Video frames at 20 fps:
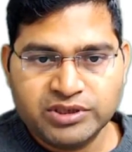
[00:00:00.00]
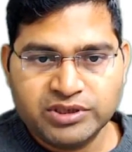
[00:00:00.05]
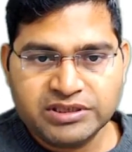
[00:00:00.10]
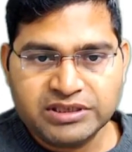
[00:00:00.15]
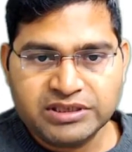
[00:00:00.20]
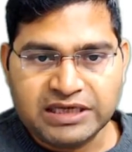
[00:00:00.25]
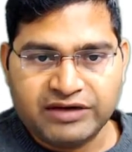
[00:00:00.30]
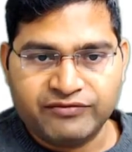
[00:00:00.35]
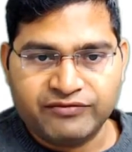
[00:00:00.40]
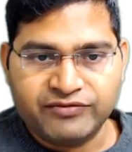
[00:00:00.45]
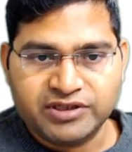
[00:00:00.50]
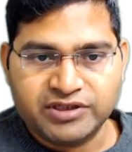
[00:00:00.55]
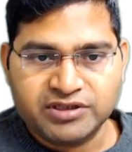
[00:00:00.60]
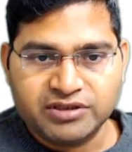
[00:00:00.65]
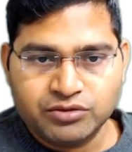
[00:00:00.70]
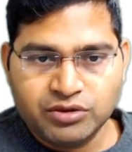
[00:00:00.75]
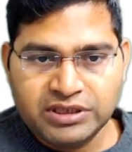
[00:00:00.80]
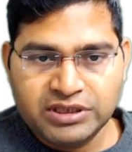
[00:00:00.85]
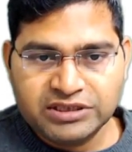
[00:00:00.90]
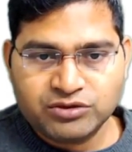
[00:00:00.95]
one is average.
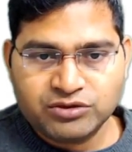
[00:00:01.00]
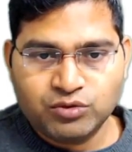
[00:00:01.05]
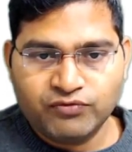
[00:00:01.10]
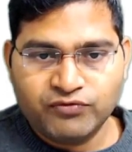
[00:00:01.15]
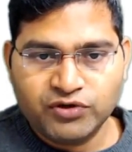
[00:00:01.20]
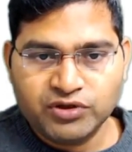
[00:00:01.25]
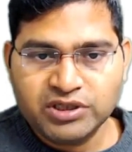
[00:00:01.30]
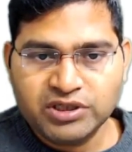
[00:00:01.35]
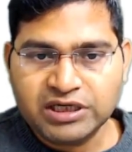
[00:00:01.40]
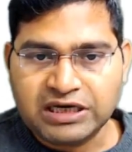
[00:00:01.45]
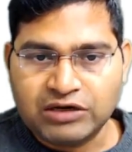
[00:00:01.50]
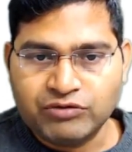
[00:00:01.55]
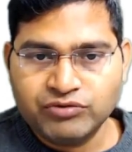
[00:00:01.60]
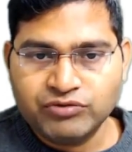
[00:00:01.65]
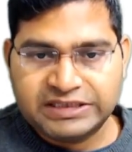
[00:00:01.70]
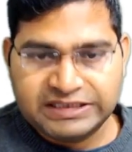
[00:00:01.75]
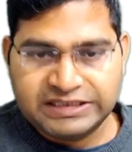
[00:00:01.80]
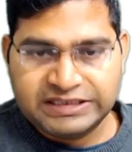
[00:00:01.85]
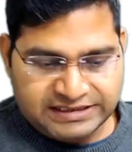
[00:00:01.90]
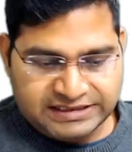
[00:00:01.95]
So let's go for the
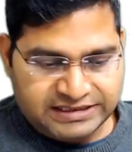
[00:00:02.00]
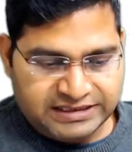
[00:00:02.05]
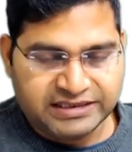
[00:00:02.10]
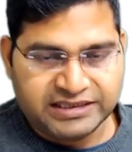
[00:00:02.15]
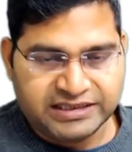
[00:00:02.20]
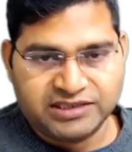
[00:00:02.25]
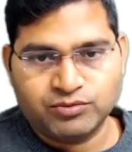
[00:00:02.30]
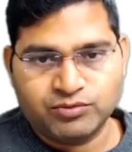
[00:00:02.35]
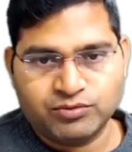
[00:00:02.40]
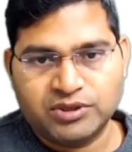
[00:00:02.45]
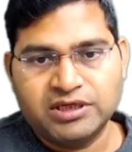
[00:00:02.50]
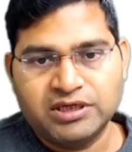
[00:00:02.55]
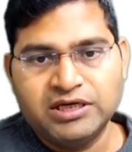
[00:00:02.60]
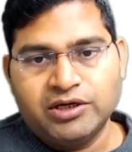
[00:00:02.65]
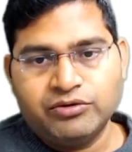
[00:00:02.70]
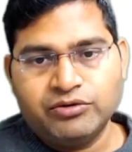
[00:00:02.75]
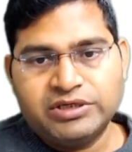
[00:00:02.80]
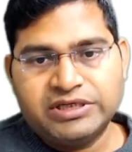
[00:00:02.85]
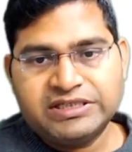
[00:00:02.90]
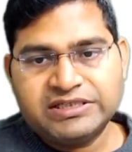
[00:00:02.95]
count distinct as well.
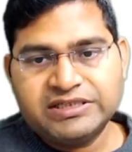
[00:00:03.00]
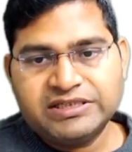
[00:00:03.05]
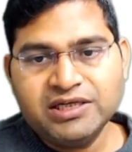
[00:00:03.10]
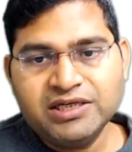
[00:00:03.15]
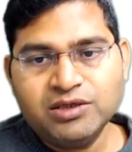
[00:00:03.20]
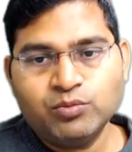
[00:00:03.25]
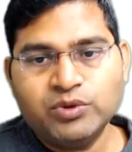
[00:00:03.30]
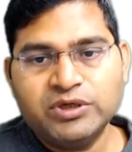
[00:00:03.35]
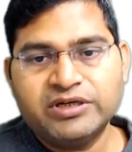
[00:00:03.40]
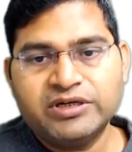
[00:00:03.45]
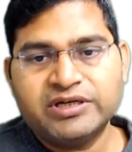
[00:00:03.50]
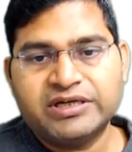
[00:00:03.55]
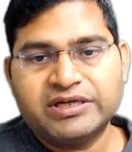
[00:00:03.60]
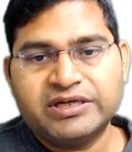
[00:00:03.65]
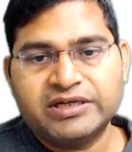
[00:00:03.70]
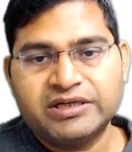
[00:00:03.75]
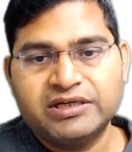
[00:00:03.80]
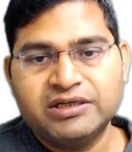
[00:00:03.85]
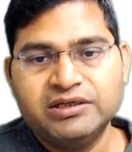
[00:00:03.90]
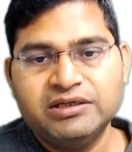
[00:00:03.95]
Now distinct will
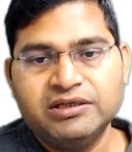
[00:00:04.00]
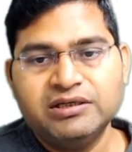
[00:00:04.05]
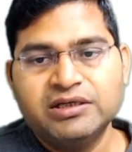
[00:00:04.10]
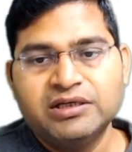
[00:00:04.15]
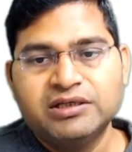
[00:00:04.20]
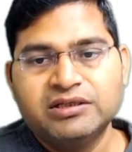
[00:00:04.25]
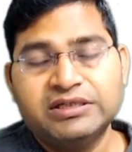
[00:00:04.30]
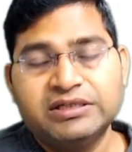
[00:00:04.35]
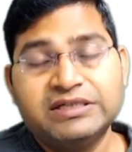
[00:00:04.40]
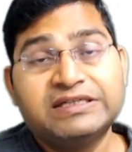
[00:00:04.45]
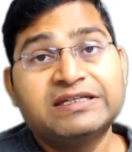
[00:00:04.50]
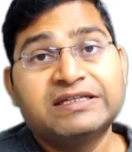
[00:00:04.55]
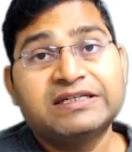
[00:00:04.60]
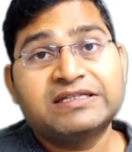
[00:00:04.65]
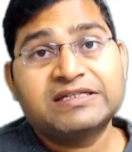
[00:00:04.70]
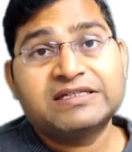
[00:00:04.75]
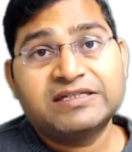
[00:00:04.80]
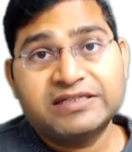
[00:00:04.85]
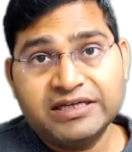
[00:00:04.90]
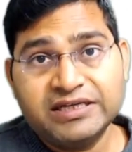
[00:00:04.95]
return the
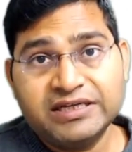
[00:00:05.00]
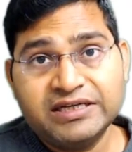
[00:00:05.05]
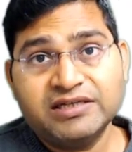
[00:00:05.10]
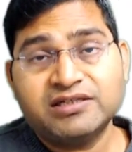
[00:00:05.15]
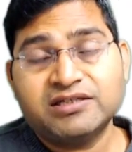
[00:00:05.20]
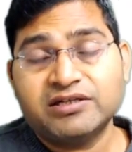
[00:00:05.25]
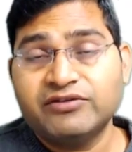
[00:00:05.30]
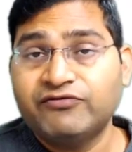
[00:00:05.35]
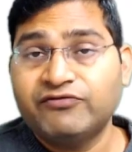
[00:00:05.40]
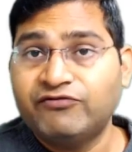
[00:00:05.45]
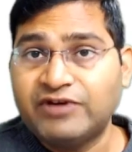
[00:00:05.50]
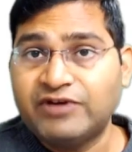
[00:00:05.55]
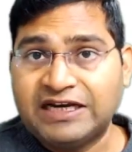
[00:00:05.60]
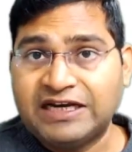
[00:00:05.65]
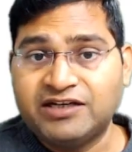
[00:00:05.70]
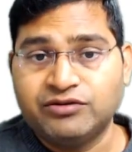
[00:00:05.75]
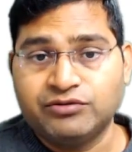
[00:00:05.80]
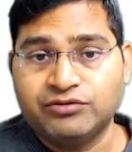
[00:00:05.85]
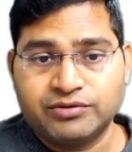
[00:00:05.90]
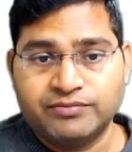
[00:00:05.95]
distinct
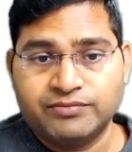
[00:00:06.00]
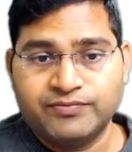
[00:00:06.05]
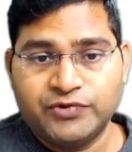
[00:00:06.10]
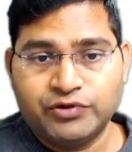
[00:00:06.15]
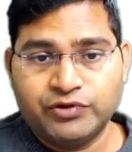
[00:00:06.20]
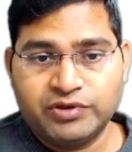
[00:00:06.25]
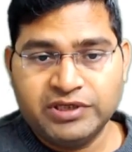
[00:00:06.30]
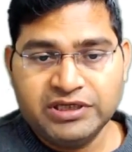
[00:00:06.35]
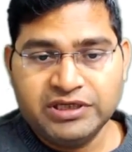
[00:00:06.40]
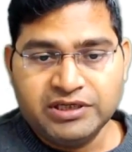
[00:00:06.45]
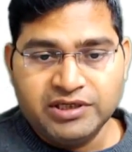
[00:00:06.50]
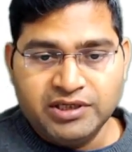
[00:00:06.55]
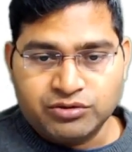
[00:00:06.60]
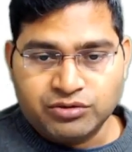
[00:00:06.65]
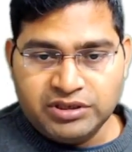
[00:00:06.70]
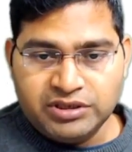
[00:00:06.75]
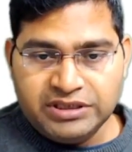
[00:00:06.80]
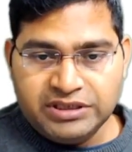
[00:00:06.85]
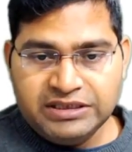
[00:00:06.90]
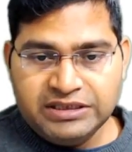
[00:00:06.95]
values. Okay.
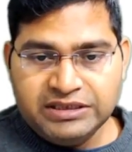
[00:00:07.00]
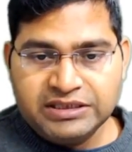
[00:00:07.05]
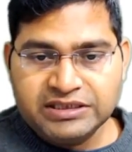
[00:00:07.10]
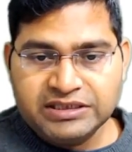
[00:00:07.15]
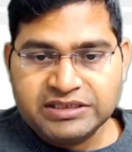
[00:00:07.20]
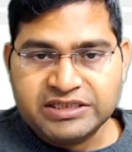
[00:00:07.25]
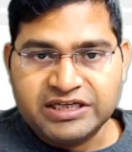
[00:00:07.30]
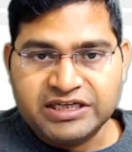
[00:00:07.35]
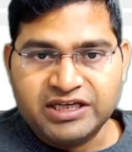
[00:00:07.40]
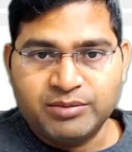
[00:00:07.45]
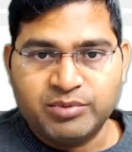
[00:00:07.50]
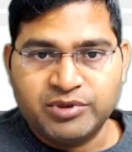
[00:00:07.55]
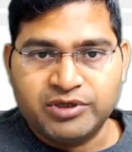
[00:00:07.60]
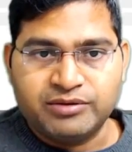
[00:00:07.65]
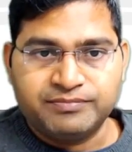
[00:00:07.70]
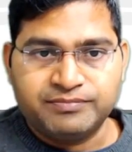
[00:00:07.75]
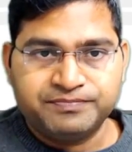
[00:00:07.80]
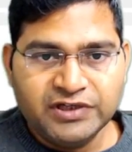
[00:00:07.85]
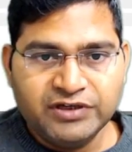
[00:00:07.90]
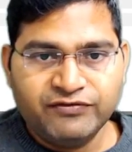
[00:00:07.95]
So in this
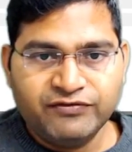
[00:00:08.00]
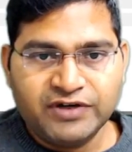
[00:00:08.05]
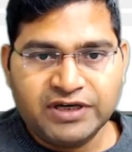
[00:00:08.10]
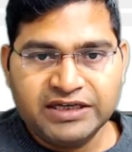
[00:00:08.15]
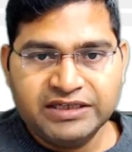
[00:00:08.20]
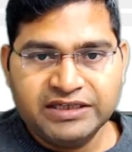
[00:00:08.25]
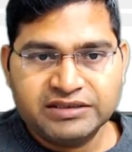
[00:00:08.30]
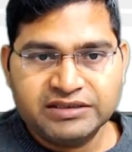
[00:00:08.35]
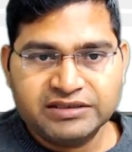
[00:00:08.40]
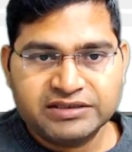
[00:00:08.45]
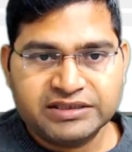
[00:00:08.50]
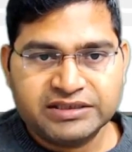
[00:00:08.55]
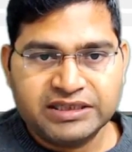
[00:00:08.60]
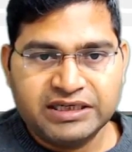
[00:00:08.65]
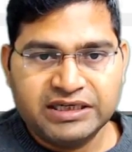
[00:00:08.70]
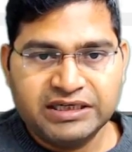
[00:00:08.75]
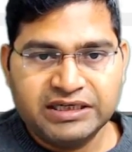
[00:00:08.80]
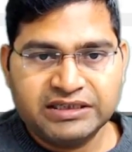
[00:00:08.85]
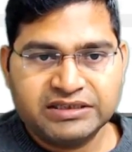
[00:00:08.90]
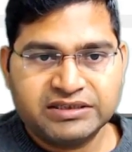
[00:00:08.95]
table, if I
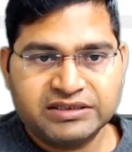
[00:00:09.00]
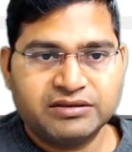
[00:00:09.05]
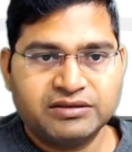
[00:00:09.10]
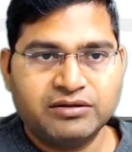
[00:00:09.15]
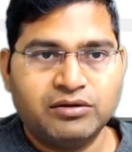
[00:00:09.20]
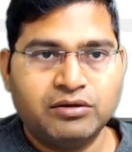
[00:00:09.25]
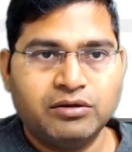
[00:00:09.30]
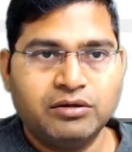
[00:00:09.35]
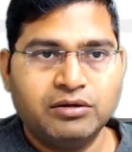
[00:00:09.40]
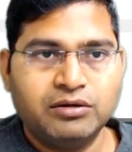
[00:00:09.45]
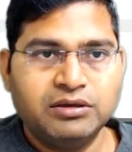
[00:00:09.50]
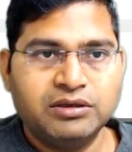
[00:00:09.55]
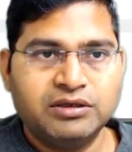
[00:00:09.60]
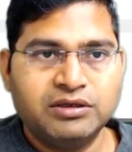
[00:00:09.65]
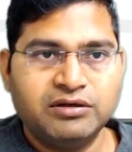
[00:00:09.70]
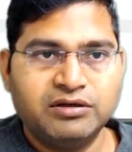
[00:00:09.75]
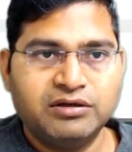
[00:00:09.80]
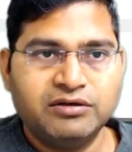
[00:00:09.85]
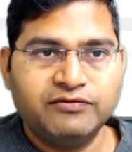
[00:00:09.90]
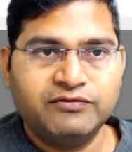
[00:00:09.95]
select all
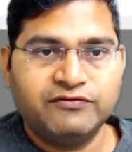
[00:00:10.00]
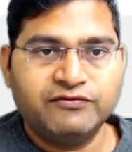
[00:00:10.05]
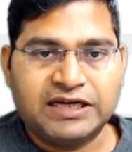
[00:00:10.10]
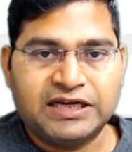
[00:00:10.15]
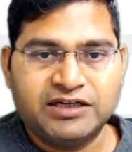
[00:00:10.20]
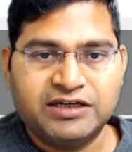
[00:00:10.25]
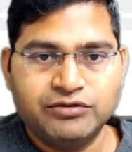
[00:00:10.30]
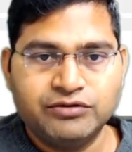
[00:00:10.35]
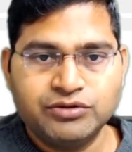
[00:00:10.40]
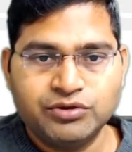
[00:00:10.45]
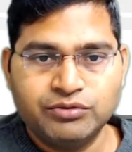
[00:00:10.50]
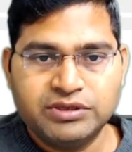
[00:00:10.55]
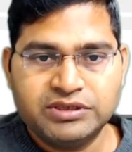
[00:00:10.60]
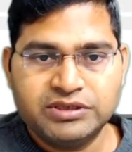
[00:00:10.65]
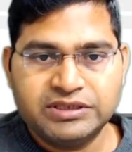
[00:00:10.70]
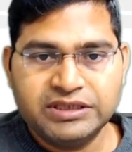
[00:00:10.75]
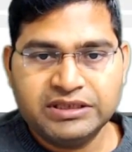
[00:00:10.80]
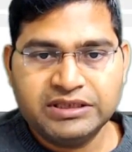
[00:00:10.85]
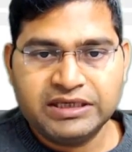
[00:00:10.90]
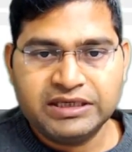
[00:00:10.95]
the values you will
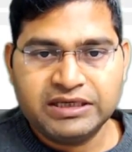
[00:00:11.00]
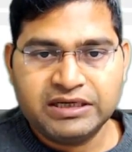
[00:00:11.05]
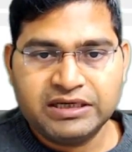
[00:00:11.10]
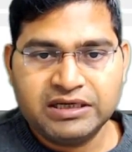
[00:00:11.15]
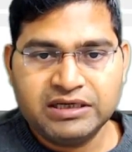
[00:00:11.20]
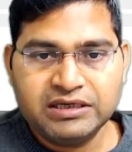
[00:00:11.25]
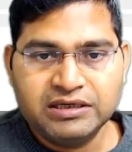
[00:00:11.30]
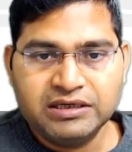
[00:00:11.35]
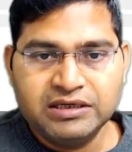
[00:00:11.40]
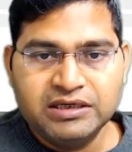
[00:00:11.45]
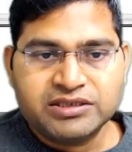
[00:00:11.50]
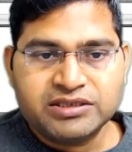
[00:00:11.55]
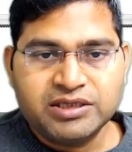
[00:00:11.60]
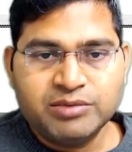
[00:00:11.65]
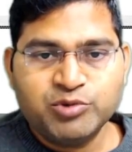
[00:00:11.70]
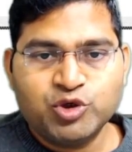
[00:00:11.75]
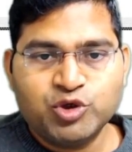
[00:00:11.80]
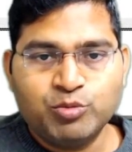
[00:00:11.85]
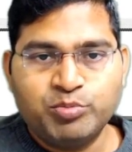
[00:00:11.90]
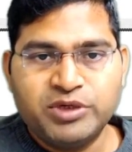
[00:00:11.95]
see there are
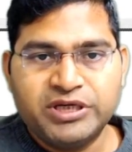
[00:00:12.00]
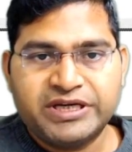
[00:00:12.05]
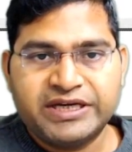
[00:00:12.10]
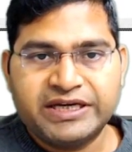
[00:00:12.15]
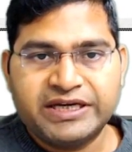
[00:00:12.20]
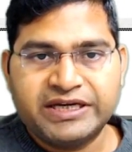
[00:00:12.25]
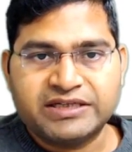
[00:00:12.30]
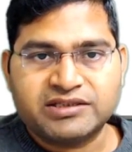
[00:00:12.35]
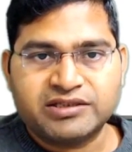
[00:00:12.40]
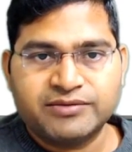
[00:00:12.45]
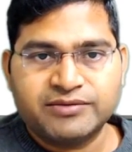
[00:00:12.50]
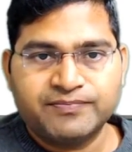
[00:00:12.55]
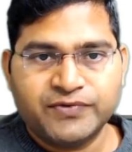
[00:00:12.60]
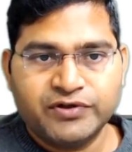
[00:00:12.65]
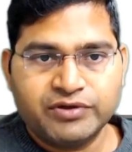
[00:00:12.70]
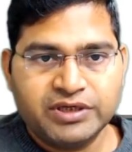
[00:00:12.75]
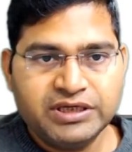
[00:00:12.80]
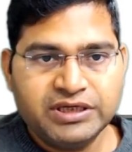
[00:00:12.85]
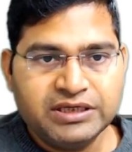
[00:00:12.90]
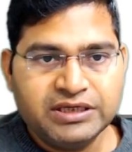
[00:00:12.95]
some duplicates
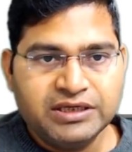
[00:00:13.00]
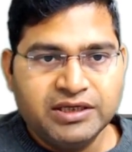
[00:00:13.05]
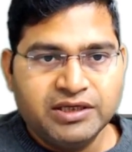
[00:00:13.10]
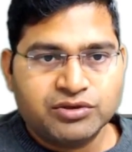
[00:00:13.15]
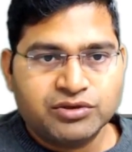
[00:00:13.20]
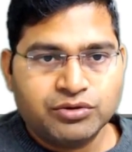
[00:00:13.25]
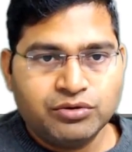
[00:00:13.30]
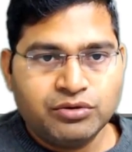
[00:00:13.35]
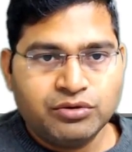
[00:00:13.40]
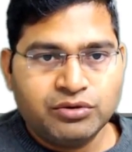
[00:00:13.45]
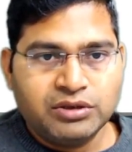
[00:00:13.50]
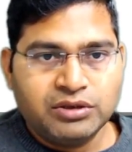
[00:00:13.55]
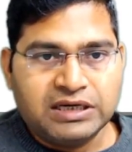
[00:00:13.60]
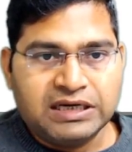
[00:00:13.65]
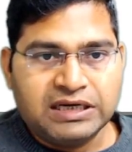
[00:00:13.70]
okay so